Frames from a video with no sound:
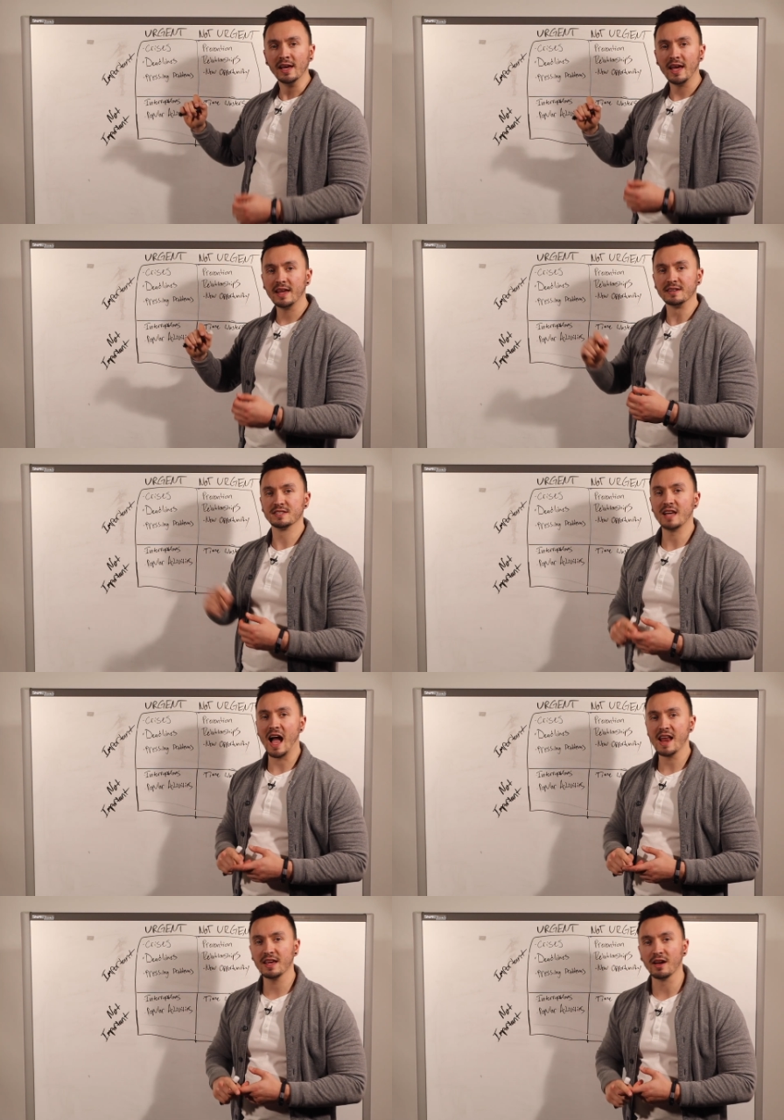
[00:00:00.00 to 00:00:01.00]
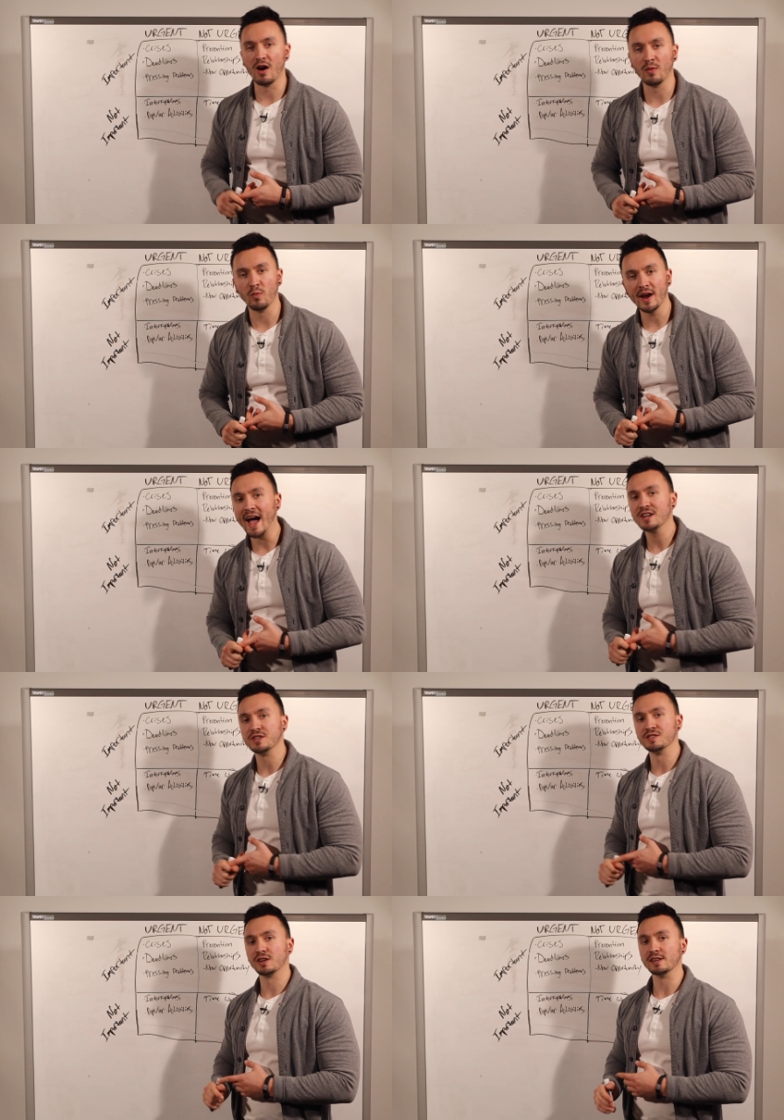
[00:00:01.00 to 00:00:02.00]
and deciding on what
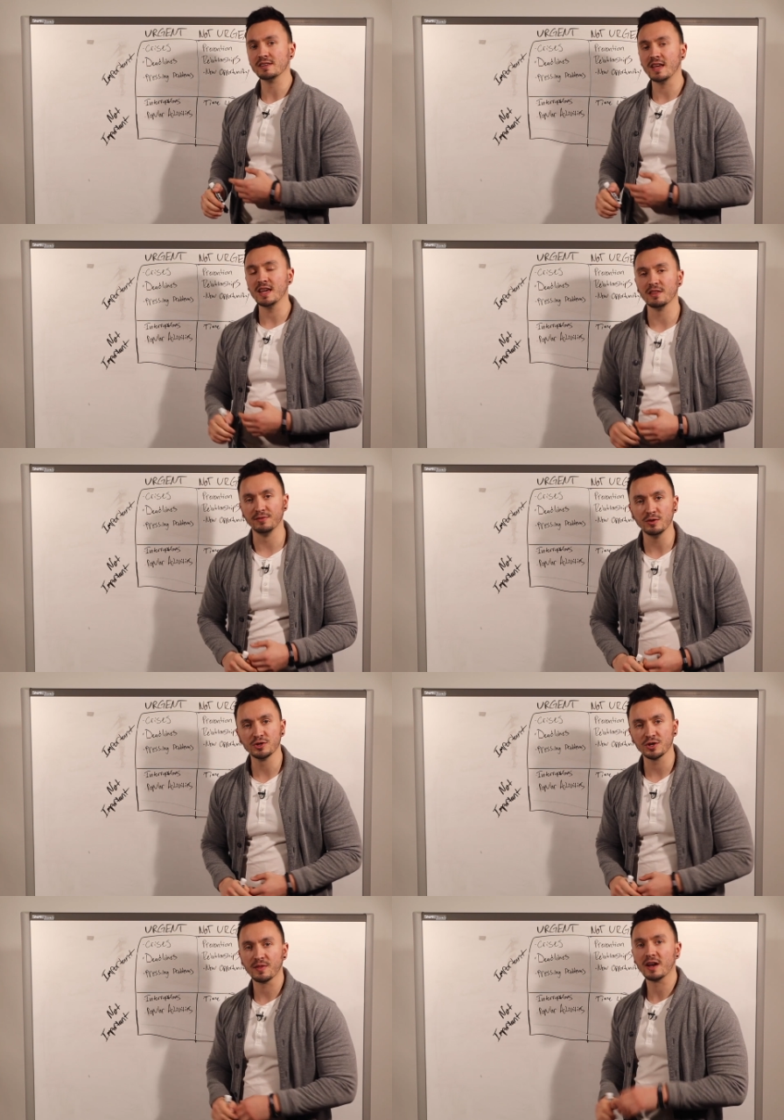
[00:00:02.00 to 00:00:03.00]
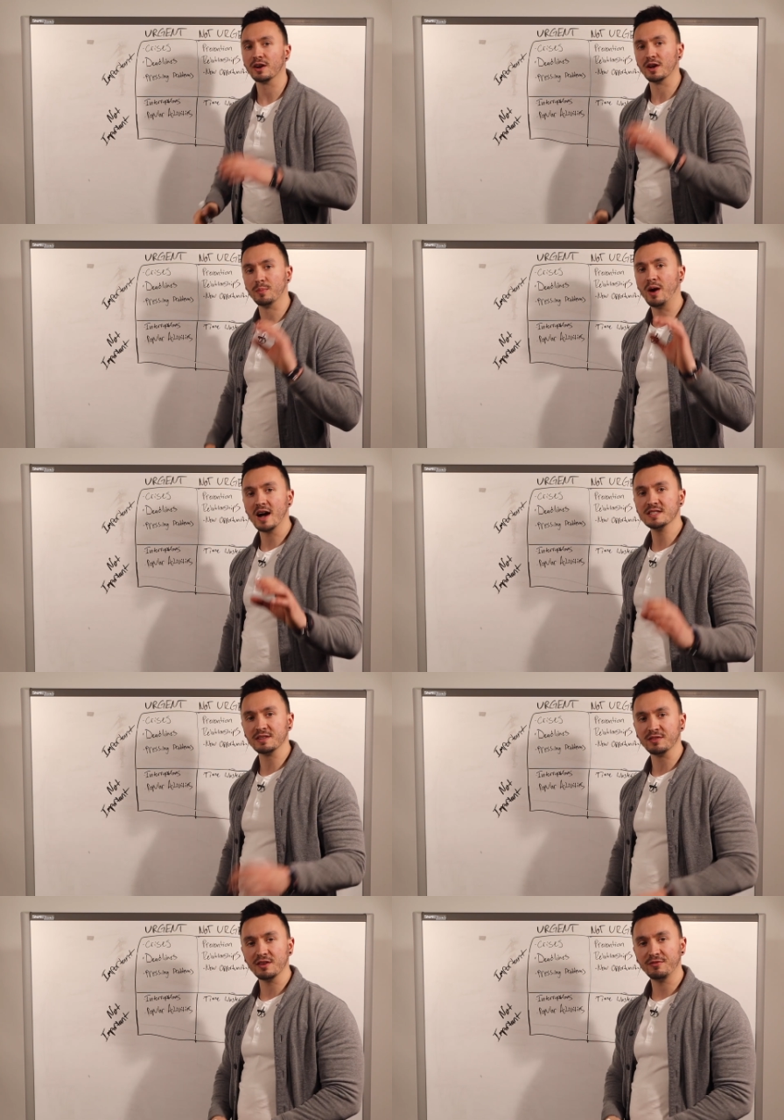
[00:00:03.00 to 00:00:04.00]
actions you're going to take in the future that are going to
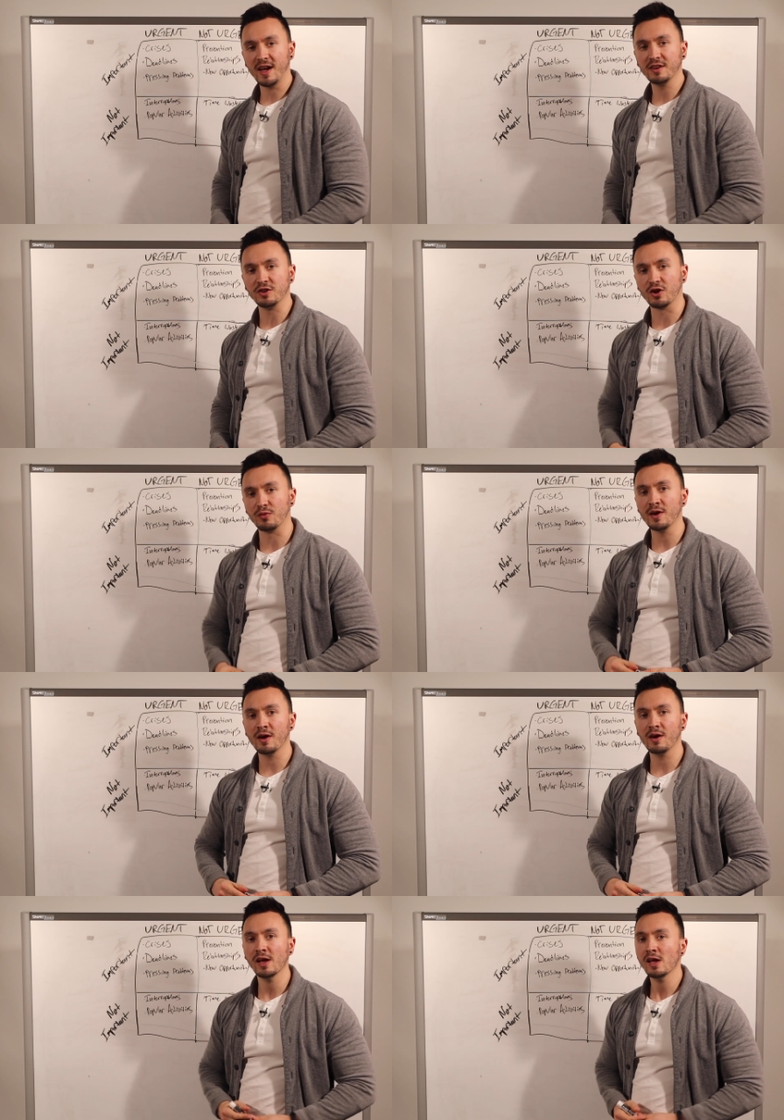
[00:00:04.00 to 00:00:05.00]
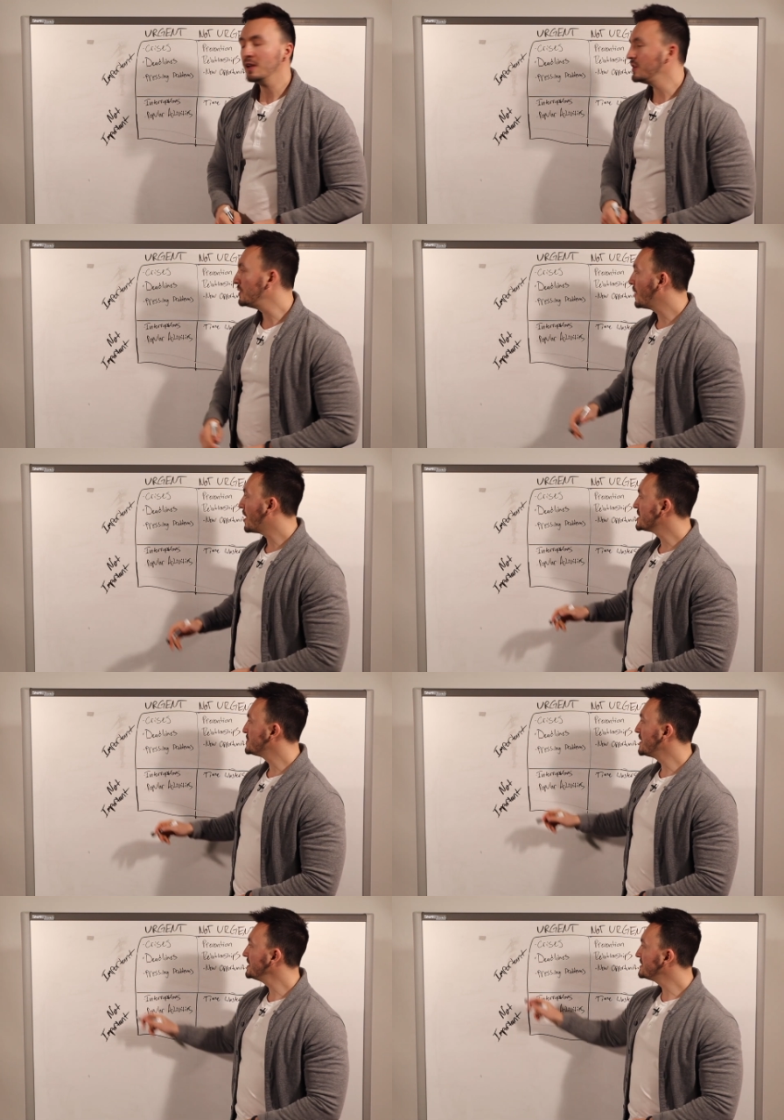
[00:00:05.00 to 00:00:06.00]
positively affect your career, you are
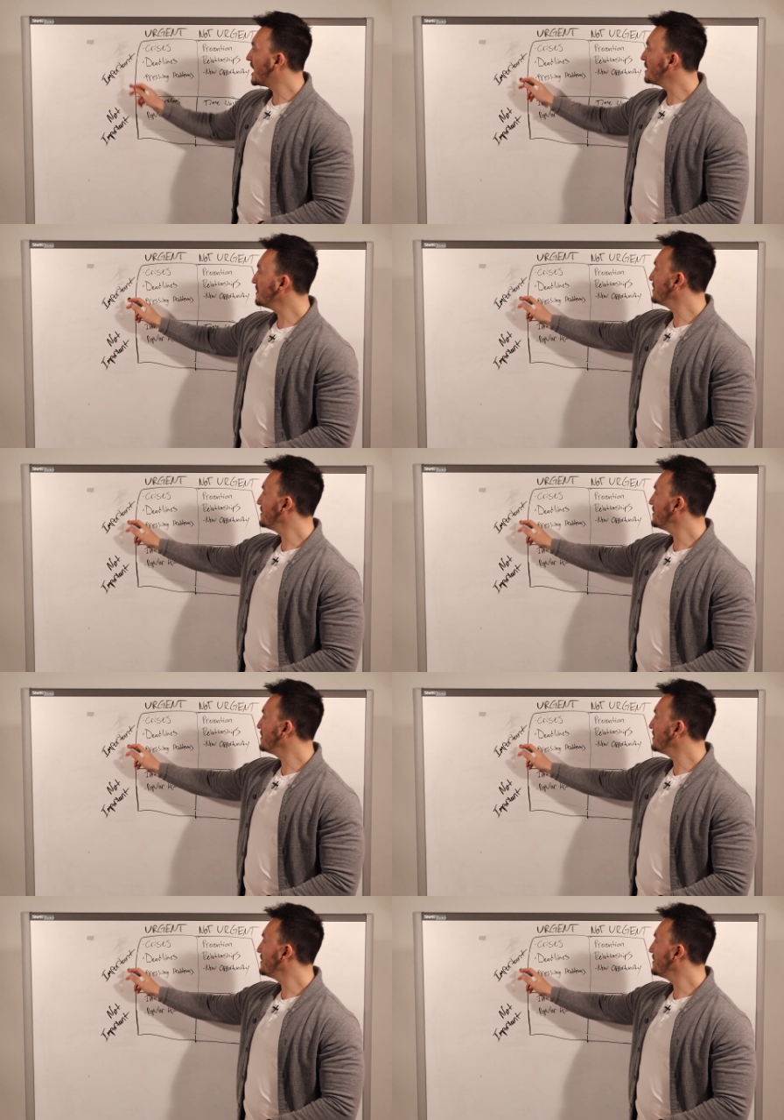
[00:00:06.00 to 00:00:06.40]
spending time